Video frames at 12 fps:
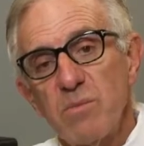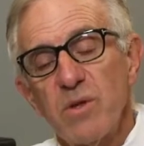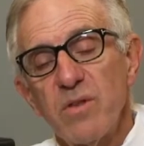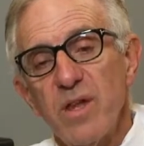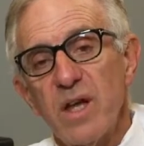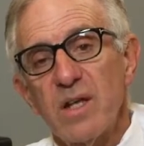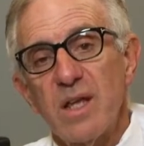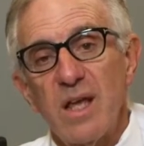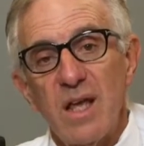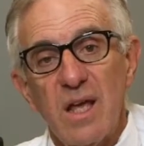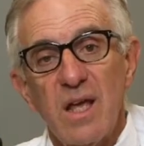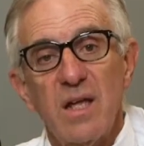people that
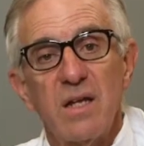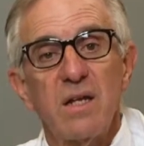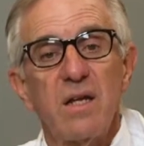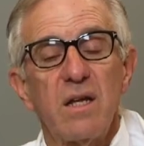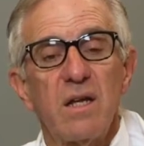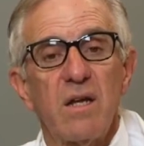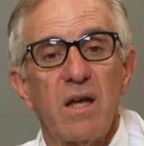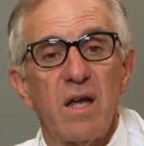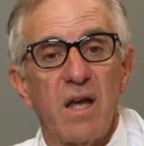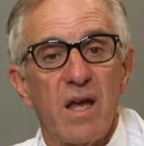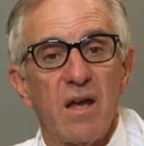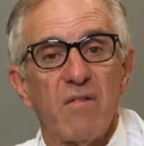can
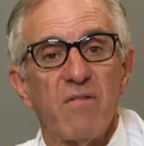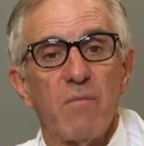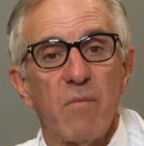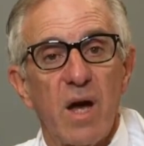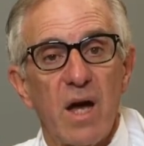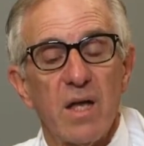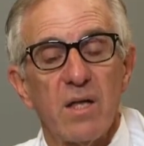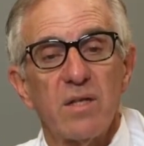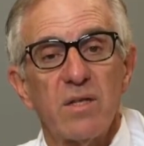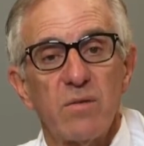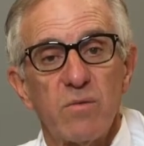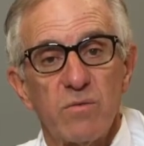have
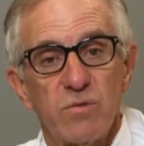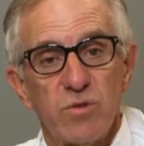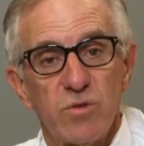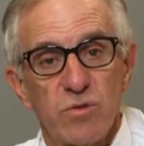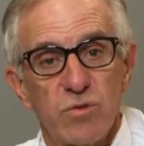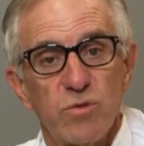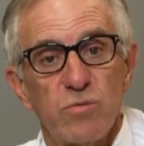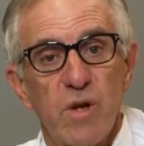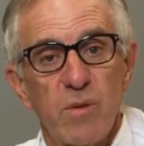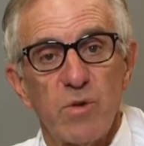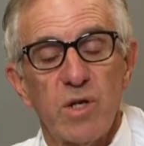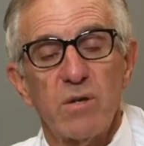mild, true
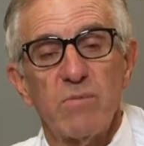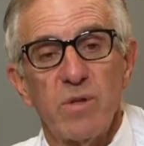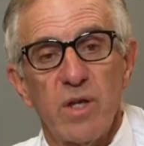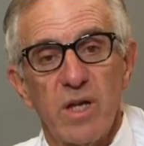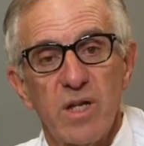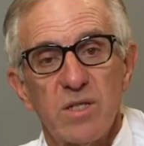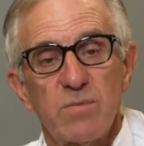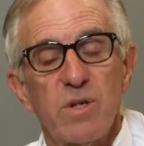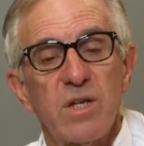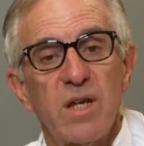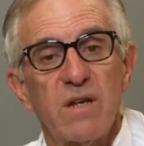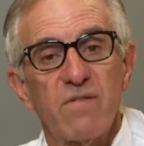memory complaints,
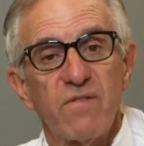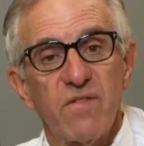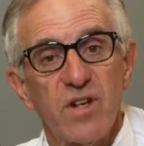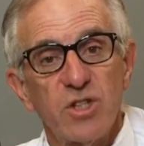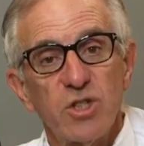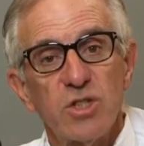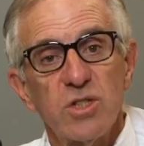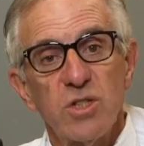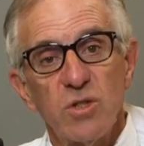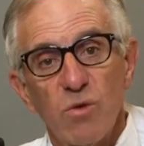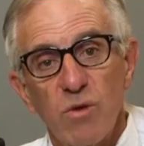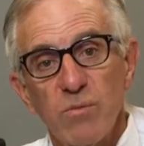but yet
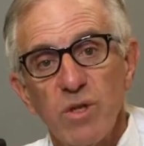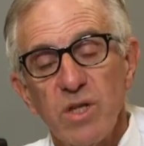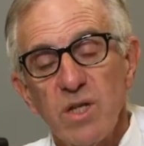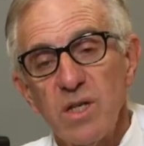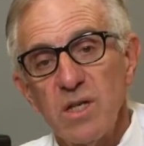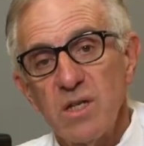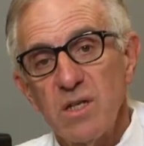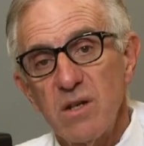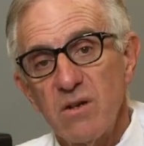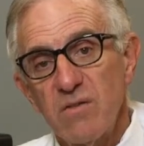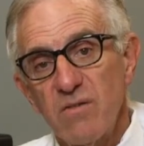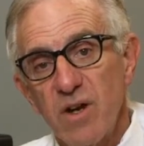function normally in
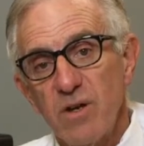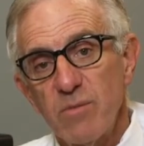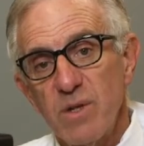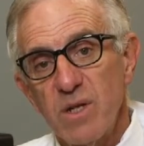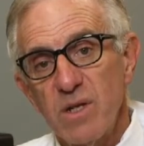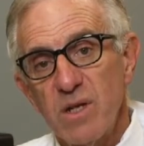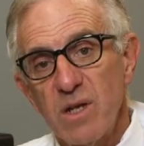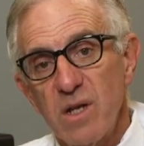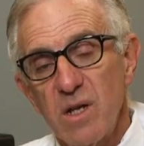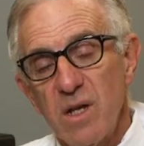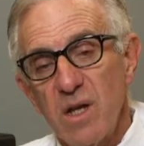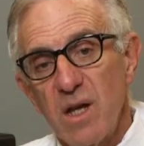their environment.
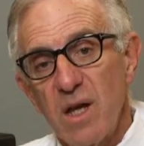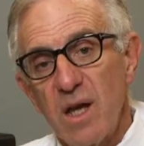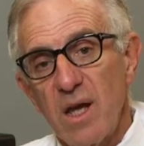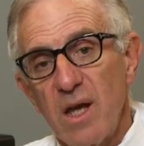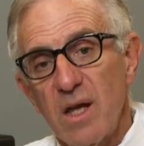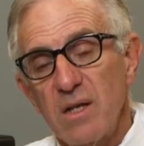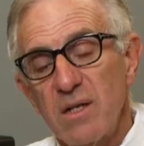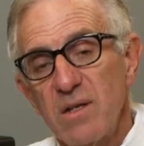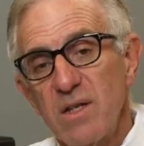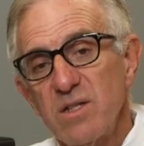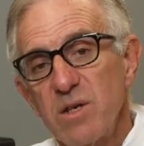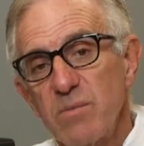
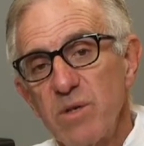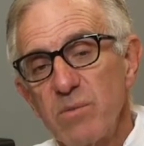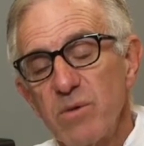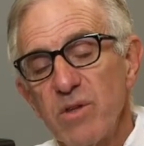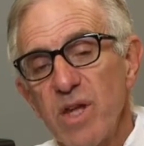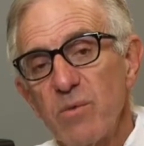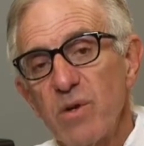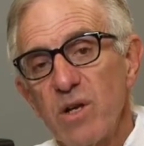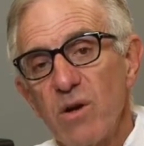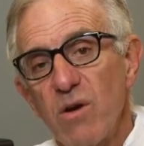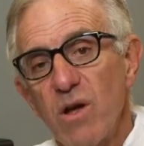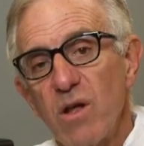And these are people that we
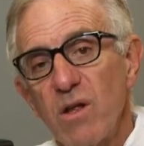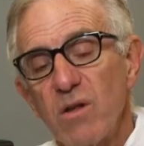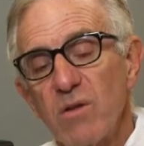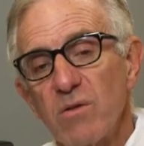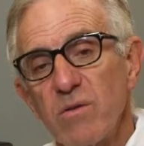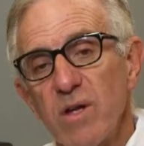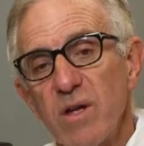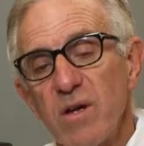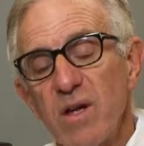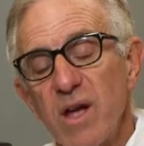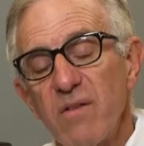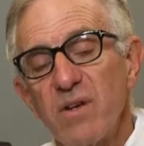call
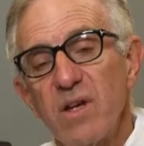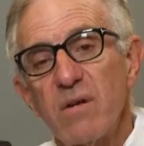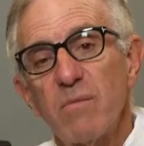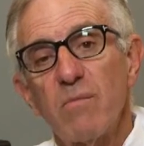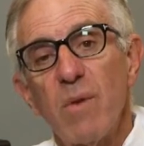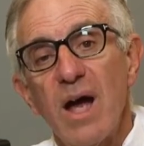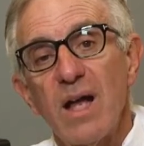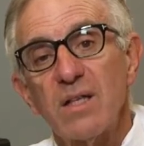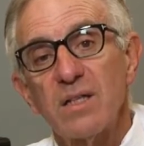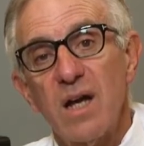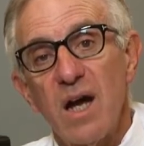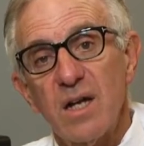having
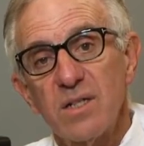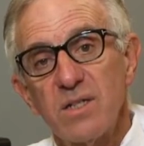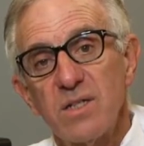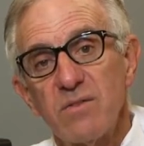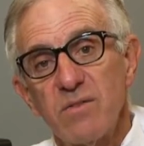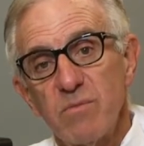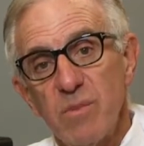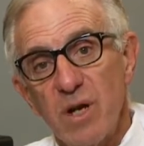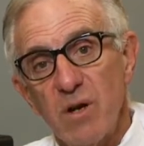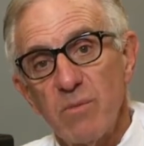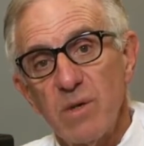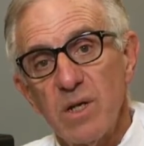mild cognitive
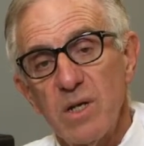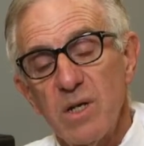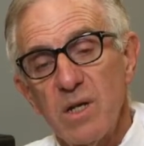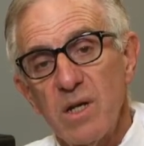impairment.